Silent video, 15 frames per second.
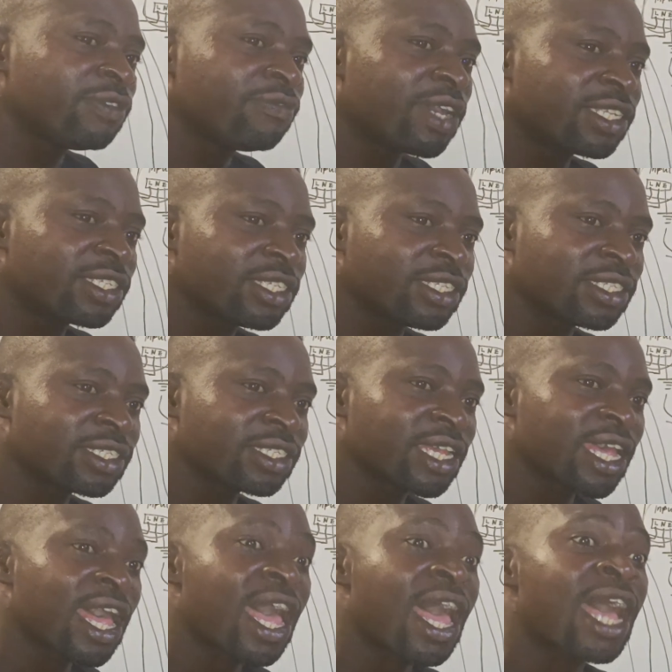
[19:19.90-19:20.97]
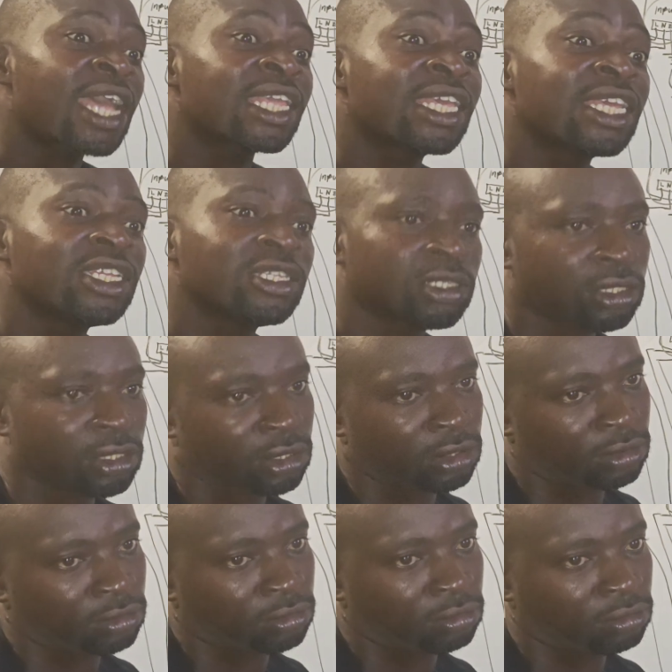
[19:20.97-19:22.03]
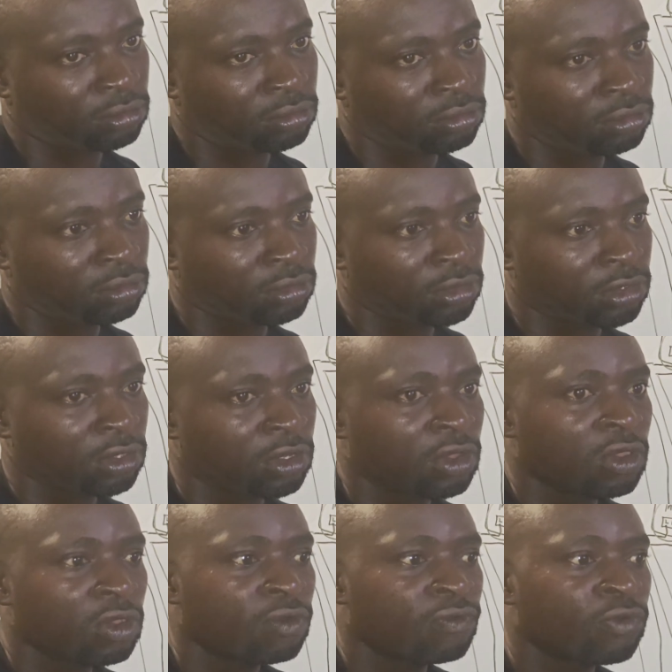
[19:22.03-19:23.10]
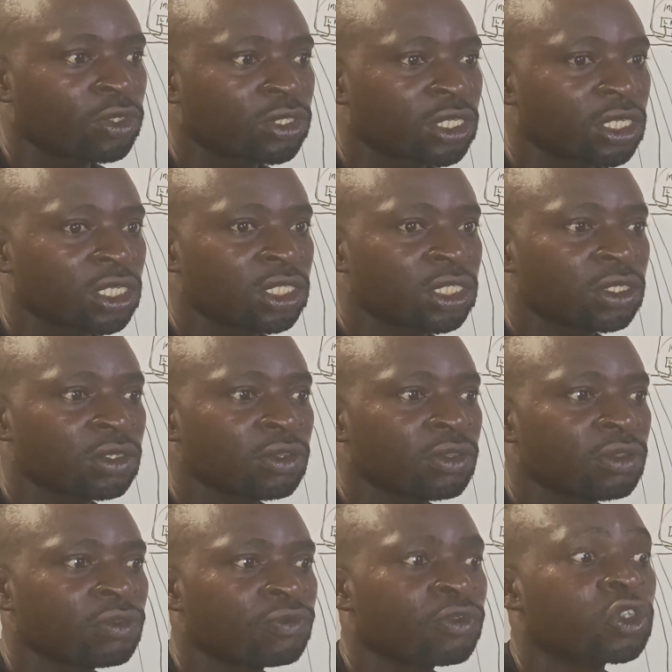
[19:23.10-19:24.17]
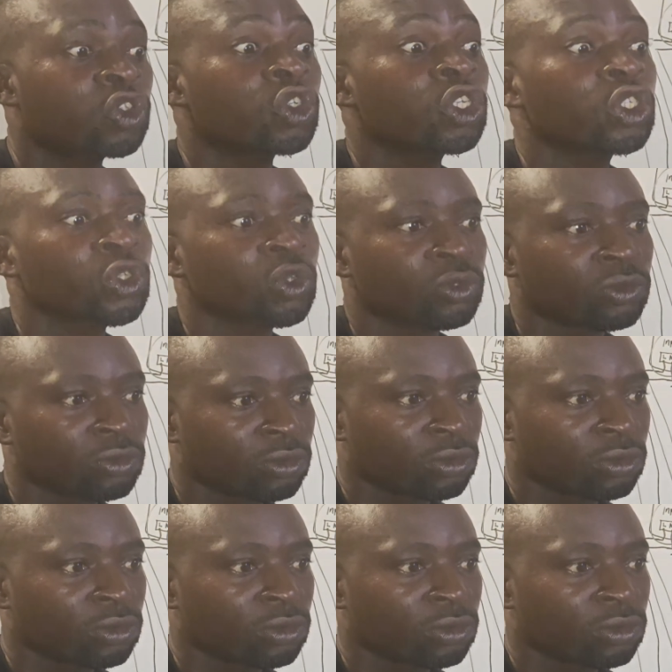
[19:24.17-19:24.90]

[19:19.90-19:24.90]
devices against voltage fluctuation.